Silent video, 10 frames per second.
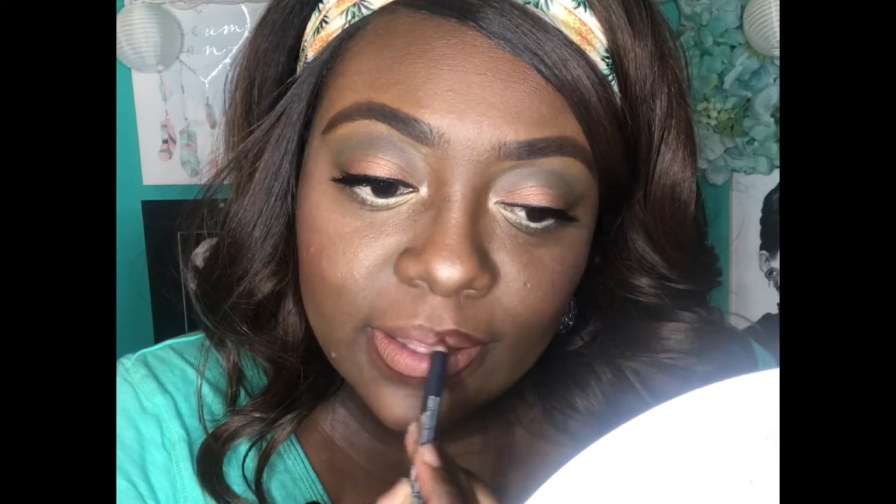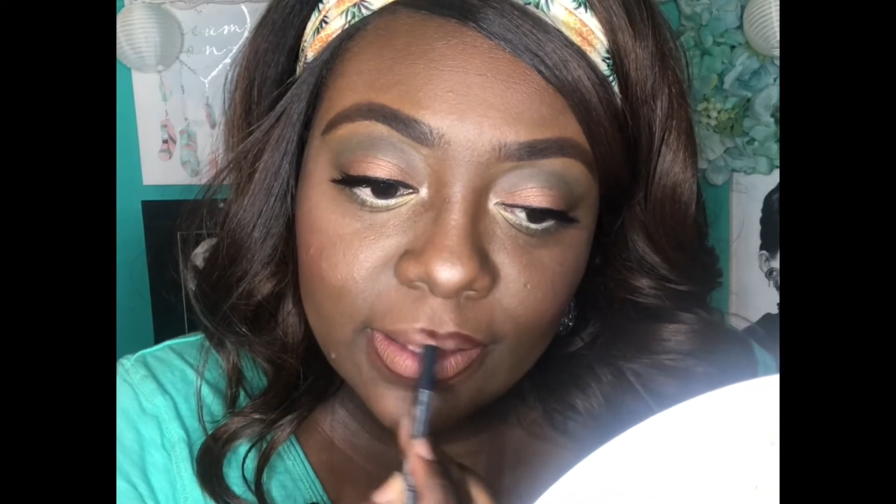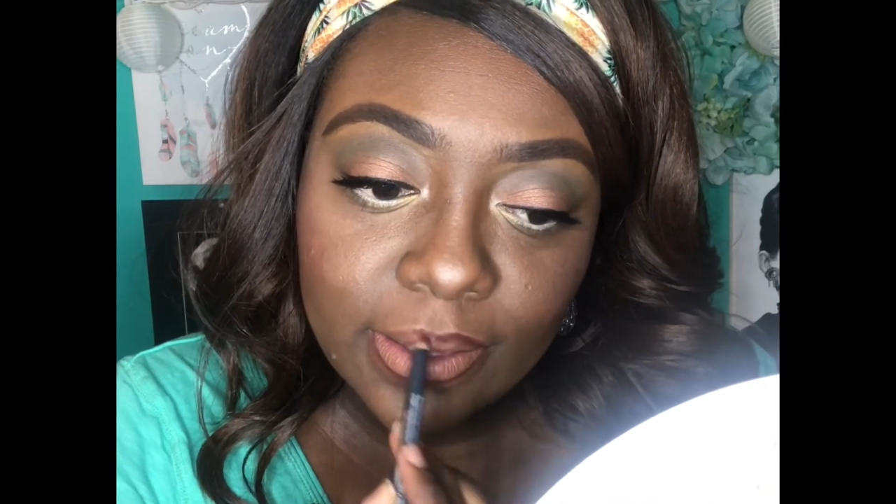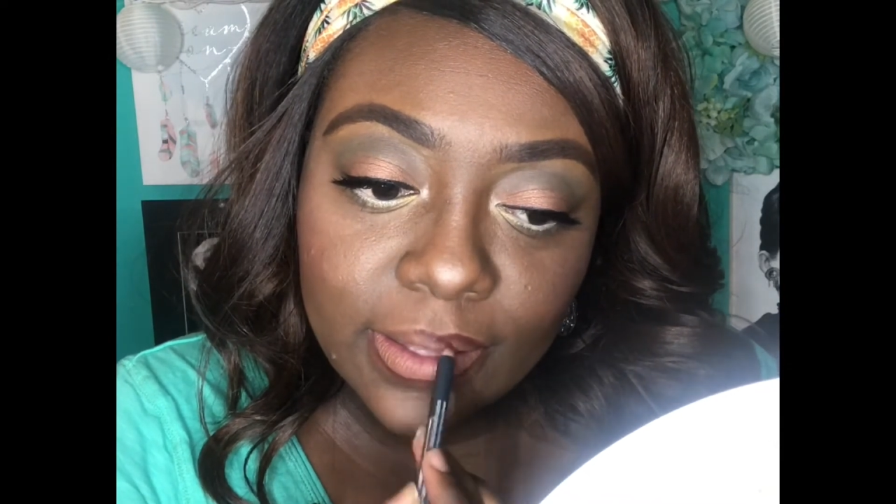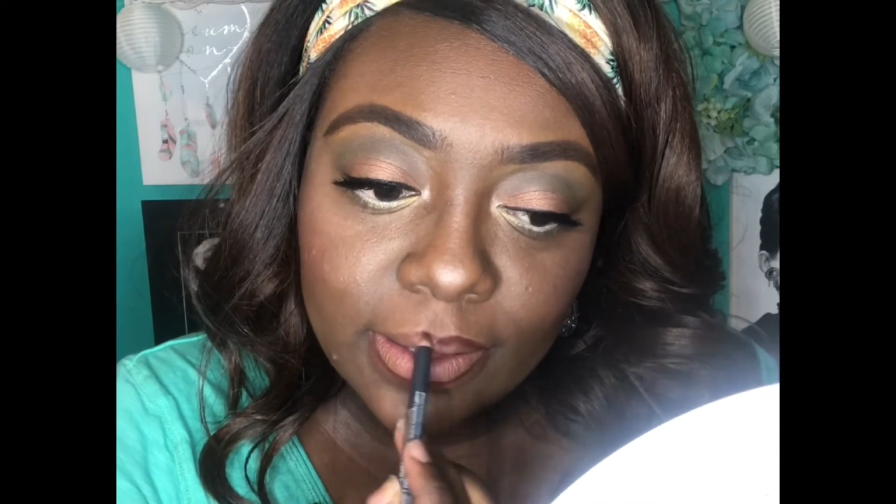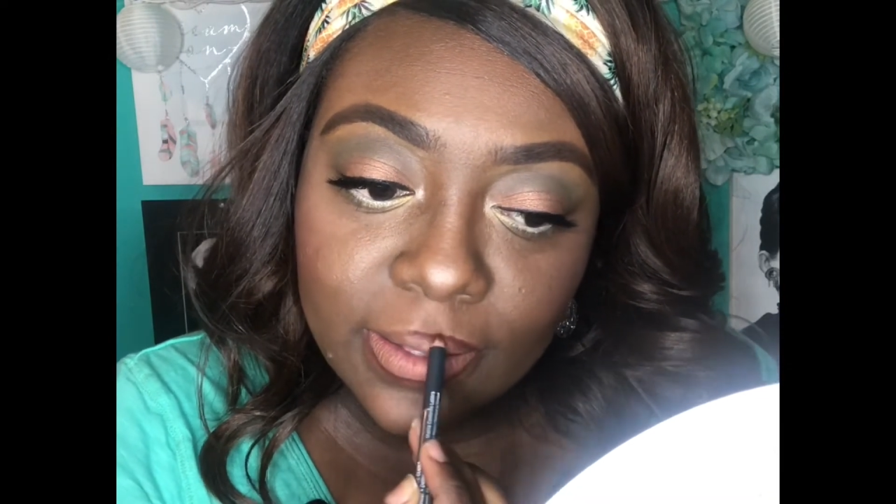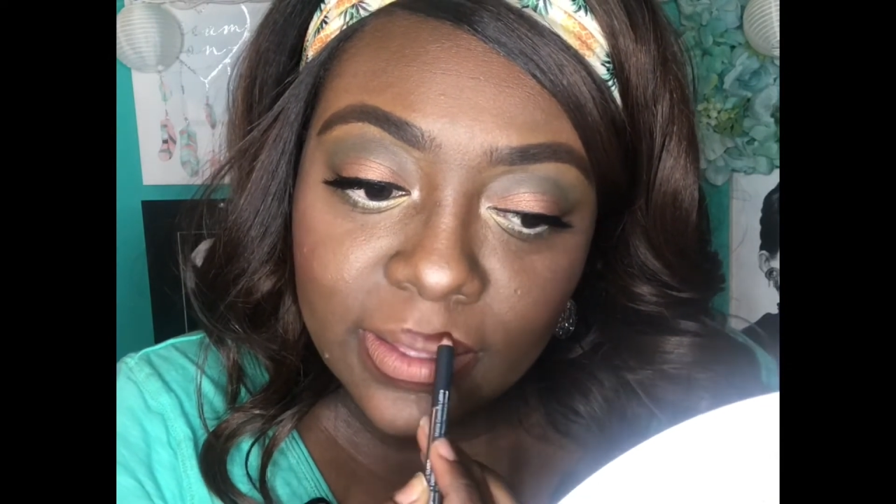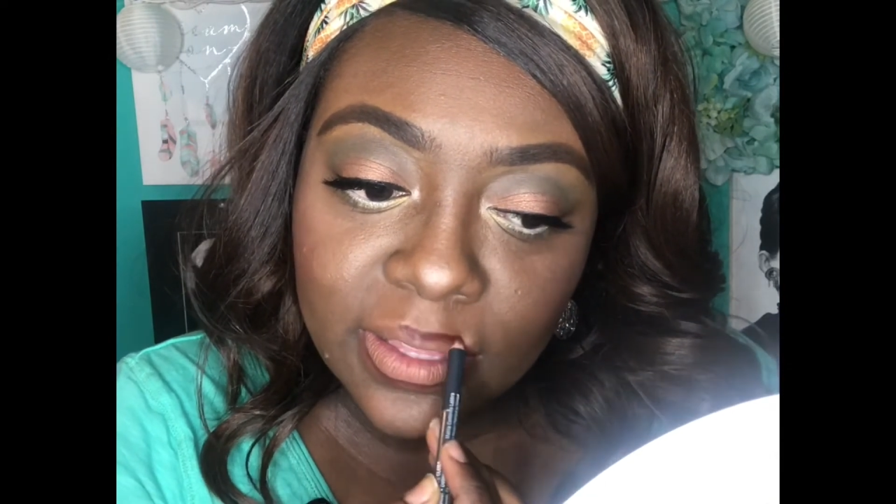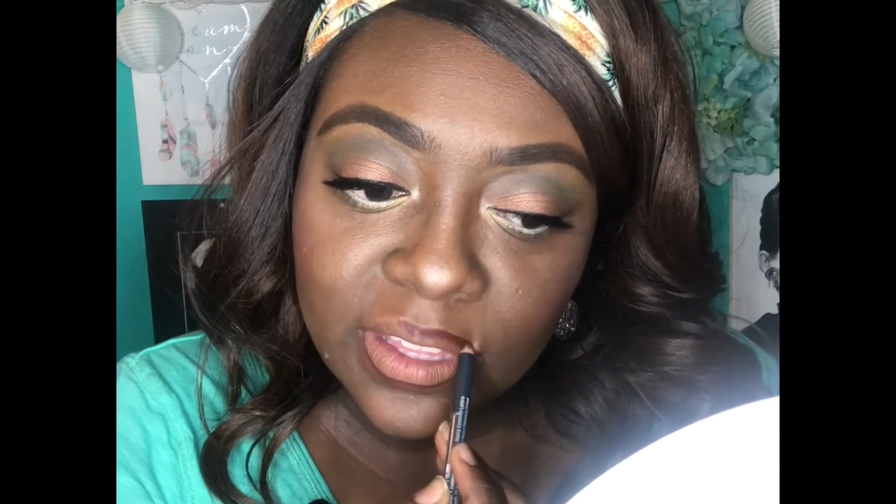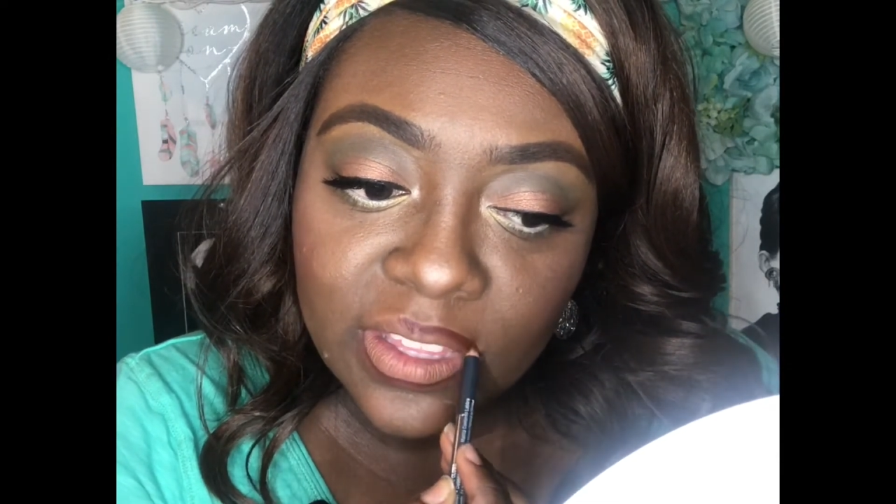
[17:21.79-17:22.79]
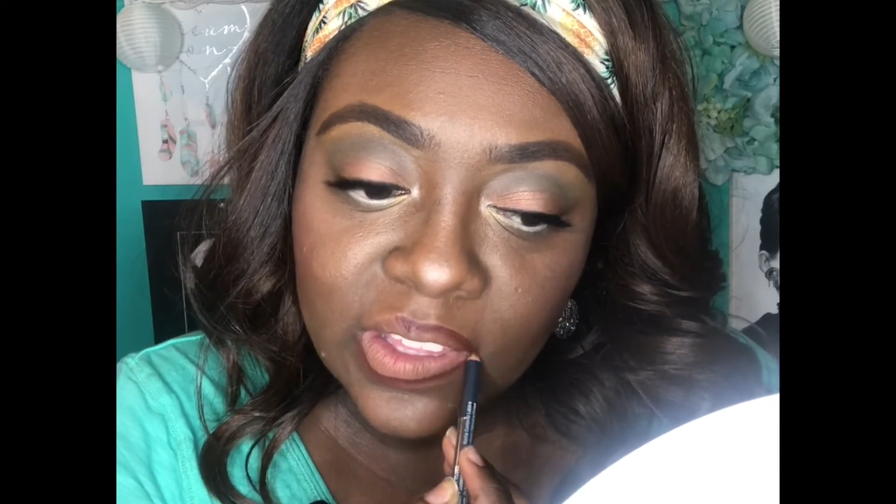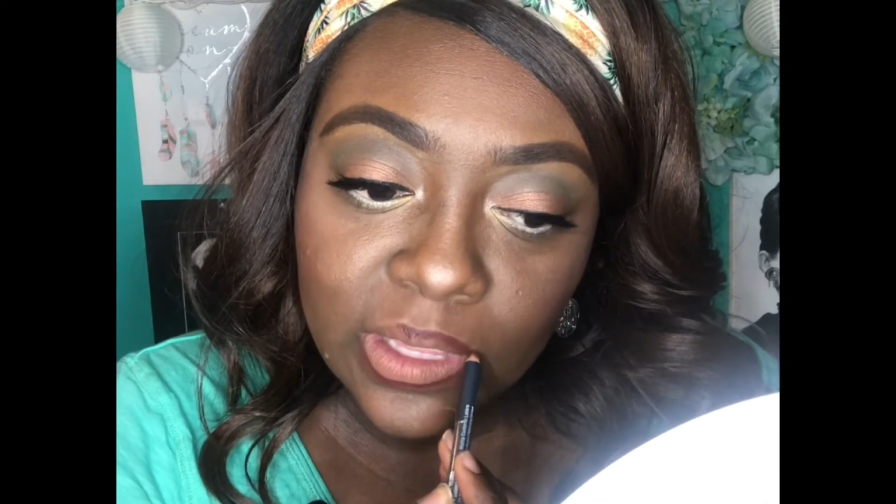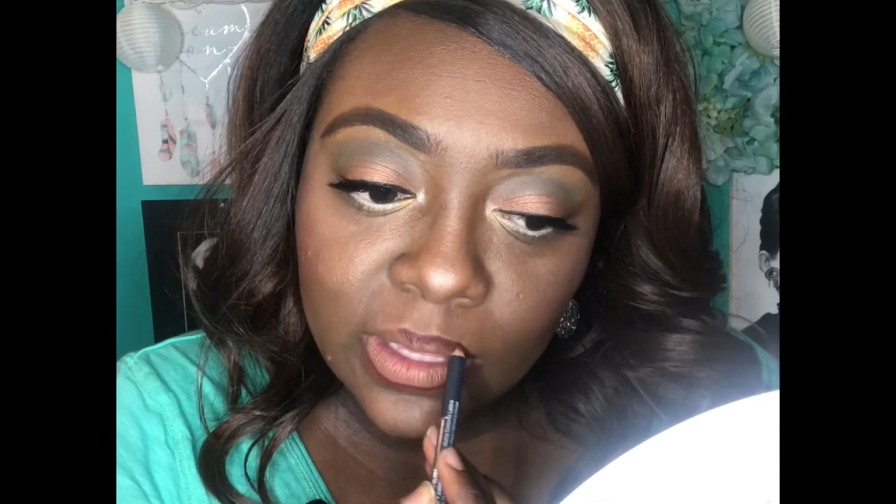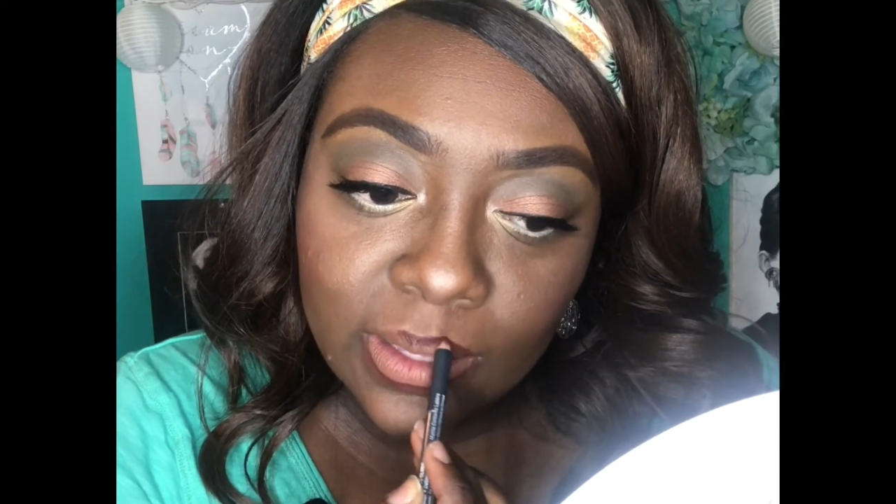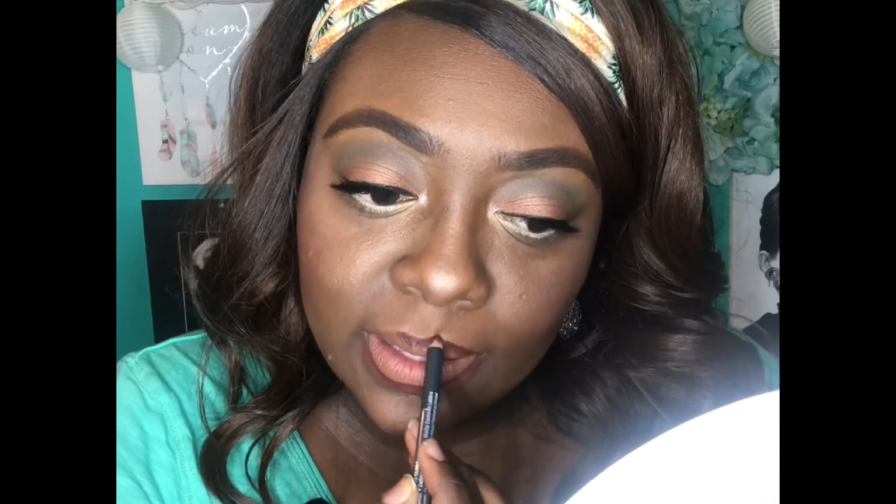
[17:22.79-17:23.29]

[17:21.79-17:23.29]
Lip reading: my lips.